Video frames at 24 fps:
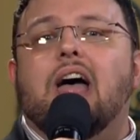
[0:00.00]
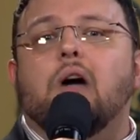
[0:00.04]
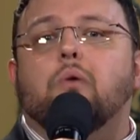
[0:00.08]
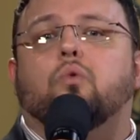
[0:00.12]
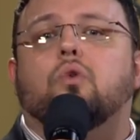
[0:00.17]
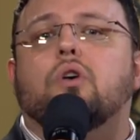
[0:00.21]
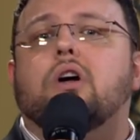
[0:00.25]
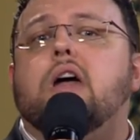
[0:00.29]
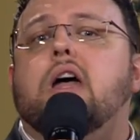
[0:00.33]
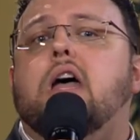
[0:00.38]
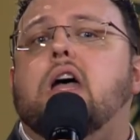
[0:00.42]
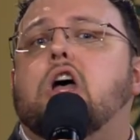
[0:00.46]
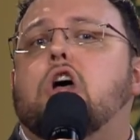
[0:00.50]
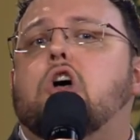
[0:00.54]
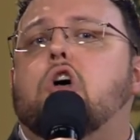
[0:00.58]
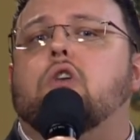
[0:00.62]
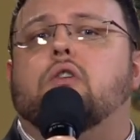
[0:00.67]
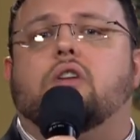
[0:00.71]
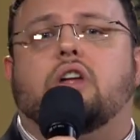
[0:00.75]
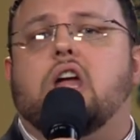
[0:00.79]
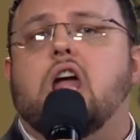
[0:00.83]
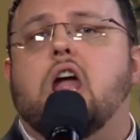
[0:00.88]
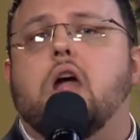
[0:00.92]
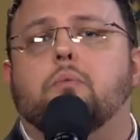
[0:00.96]
We'll
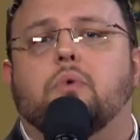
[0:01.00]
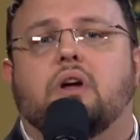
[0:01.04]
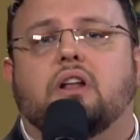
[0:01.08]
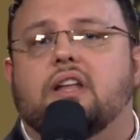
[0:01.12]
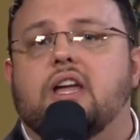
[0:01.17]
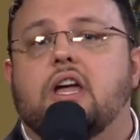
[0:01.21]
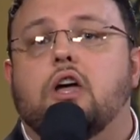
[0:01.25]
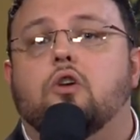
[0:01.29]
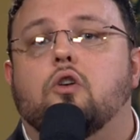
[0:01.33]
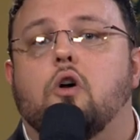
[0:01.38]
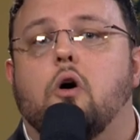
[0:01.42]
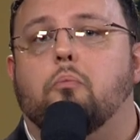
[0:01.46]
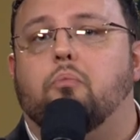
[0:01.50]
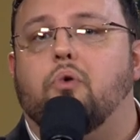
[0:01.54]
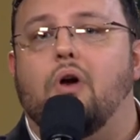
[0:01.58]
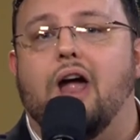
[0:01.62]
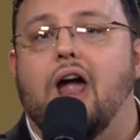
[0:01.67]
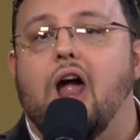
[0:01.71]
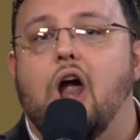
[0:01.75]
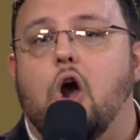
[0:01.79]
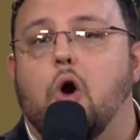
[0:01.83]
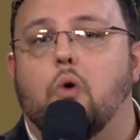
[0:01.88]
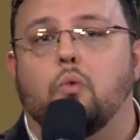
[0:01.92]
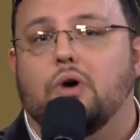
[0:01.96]
give a little
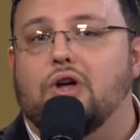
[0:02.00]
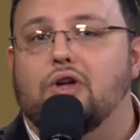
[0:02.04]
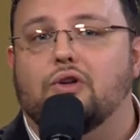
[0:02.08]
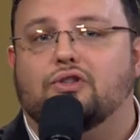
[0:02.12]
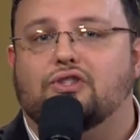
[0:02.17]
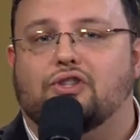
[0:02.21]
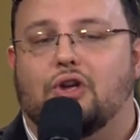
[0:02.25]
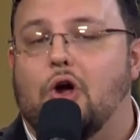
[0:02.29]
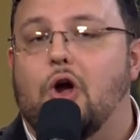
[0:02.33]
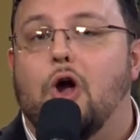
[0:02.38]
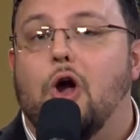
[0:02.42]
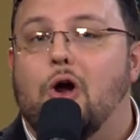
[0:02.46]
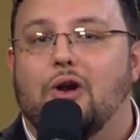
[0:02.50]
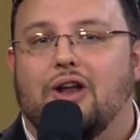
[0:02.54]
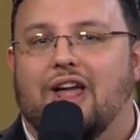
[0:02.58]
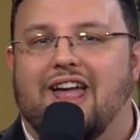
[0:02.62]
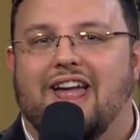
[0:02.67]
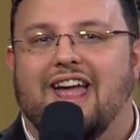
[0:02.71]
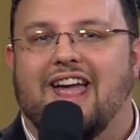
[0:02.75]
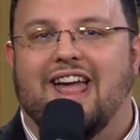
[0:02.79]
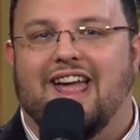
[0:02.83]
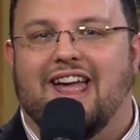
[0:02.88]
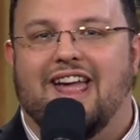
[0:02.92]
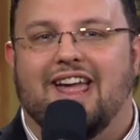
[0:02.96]
prayer, we'll turn
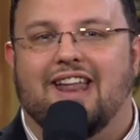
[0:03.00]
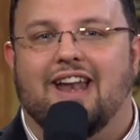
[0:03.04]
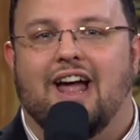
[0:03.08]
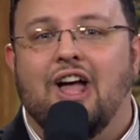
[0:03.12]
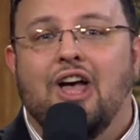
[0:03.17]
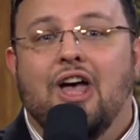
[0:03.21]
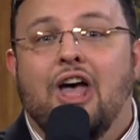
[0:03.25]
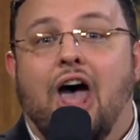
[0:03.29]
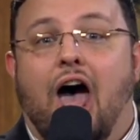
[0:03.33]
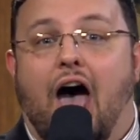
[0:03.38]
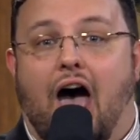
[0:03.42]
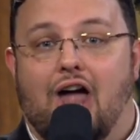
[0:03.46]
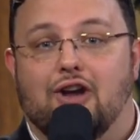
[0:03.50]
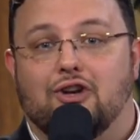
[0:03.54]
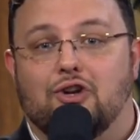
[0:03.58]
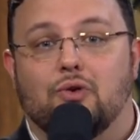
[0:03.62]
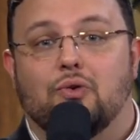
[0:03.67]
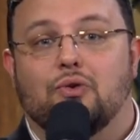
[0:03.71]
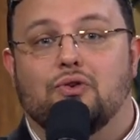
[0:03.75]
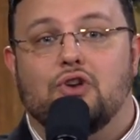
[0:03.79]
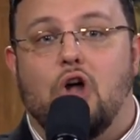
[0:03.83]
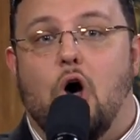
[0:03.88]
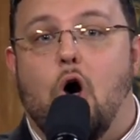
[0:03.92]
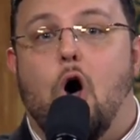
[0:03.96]
in, and you
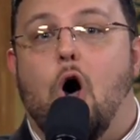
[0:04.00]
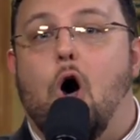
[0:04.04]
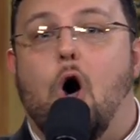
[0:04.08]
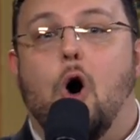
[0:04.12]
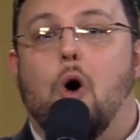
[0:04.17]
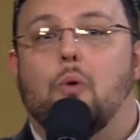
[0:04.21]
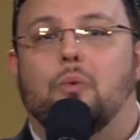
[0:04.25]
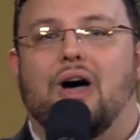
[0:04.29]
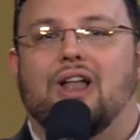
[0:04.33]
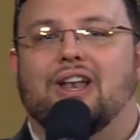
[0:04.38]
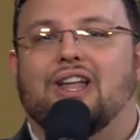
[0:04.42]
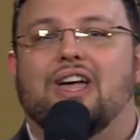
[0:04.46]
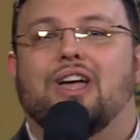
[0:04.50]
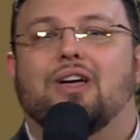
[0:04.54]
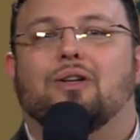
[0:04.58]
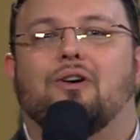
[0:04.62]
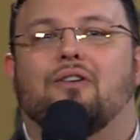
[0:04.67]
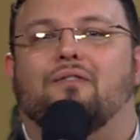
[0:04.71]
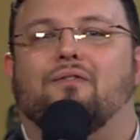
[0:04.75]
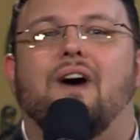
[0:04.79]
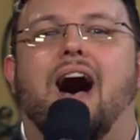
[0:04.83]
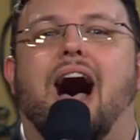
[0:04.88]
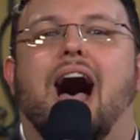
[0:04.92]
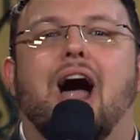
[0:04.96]
know a
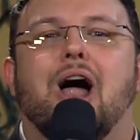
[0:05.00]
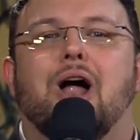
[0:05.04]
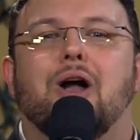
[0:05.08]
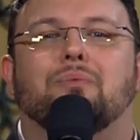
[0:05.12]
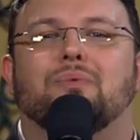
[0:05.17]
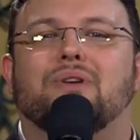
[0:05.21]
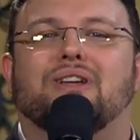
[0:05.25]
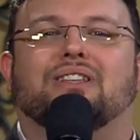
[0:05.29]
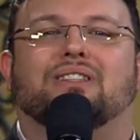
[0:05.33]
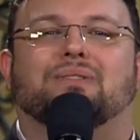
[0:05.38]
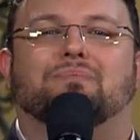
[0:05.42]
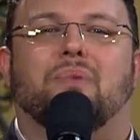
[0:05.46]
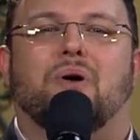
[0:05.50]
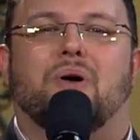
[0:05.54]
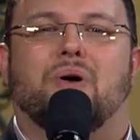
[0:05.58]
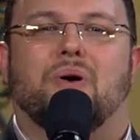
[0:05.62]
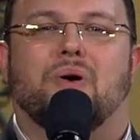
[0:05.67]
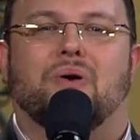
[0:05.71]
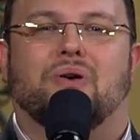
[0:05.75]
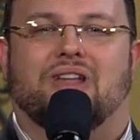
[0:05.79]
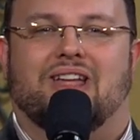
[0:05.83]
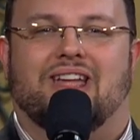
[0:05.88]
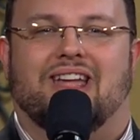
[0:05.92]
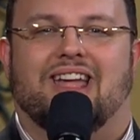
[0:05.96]
little fire is
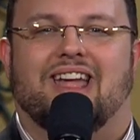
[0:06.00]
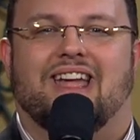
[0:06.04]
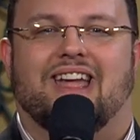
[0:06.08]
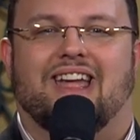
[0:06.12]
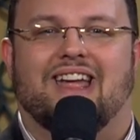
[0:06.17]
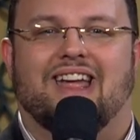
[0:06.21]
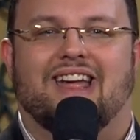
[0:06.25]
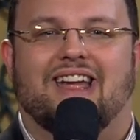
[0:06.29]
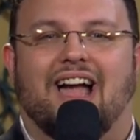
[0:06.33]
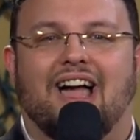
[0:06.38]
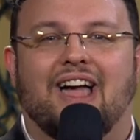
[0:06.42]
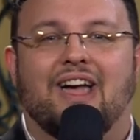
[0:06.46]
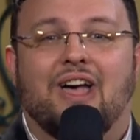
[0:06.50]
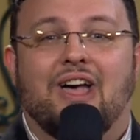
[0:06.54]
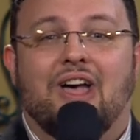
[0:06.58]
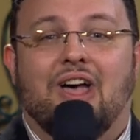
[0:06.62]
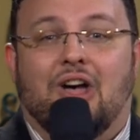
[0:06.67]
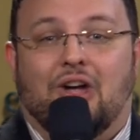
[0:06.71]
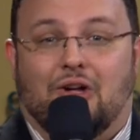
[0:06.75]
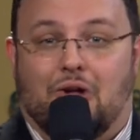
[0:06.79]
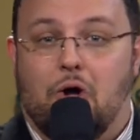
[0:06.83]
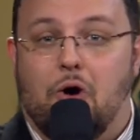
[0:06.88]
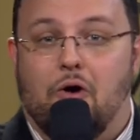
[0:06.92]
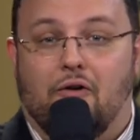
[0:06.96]
burning.
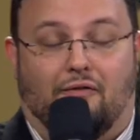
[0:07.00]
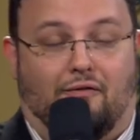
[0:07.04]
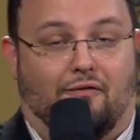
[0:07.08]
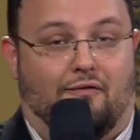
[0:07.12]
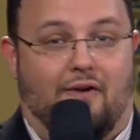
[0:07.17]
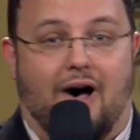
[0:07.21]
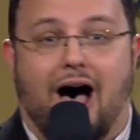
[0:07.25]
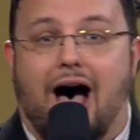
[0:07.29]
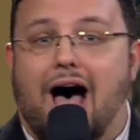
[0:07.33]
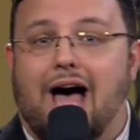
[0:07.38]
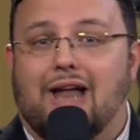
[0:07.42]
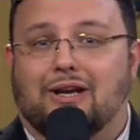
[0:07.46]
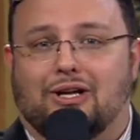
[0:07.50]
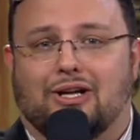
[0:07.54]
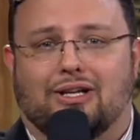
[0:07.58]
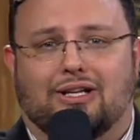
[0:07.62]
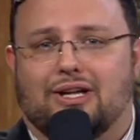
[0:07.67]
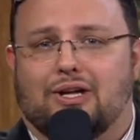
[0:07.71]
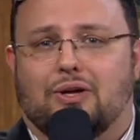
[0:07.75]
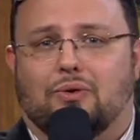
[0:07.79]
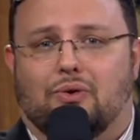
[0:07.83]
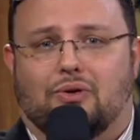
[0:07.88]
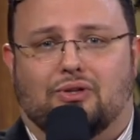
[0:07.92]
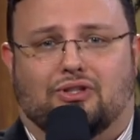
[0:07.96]
You'll find a
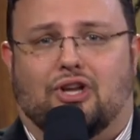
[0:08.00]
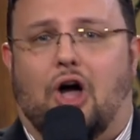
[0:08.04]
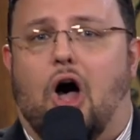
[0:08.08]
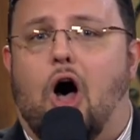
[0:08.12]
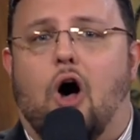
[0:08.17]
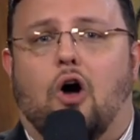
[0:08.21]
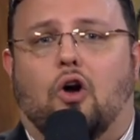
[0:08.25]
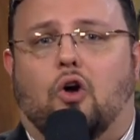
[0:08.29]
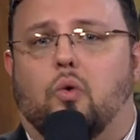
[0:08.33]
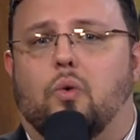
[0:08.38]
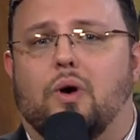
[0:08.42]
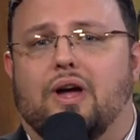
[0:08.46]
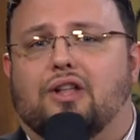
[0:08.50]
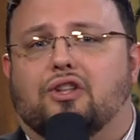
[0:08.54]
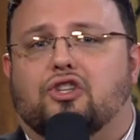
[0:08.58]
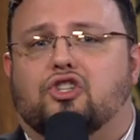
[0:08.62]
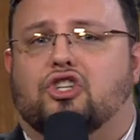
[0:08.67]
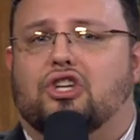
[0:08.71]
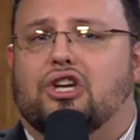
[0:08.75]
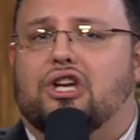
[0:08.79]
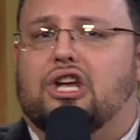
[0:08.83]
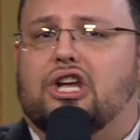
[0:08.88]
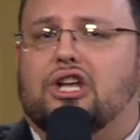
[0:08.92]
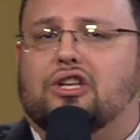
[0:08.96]
little talk with
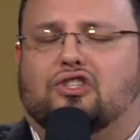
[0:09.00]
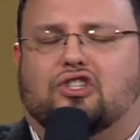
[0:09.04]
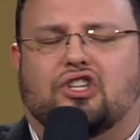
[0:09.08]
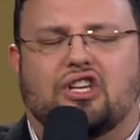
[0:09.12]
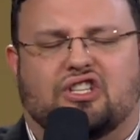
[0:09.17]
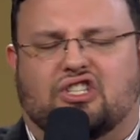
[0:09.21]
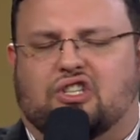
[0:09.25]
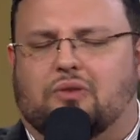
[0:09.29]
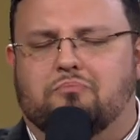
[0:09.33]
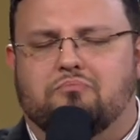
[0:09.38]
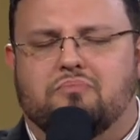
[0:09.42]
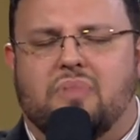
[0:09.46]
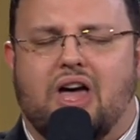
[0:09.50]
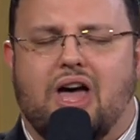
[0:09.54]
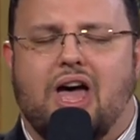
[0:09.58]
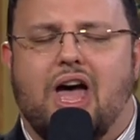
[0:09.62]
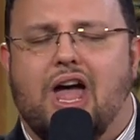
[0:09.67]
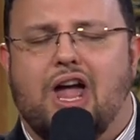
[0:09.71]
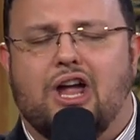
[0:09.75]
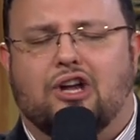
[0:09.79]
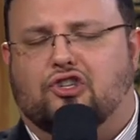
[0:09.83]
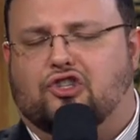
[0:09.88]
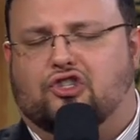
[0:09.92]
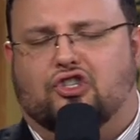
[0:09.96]
Jesus
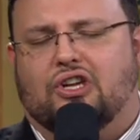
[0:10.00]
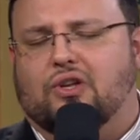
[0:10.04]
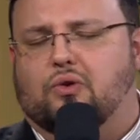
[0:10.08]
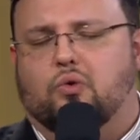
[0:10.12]
makes it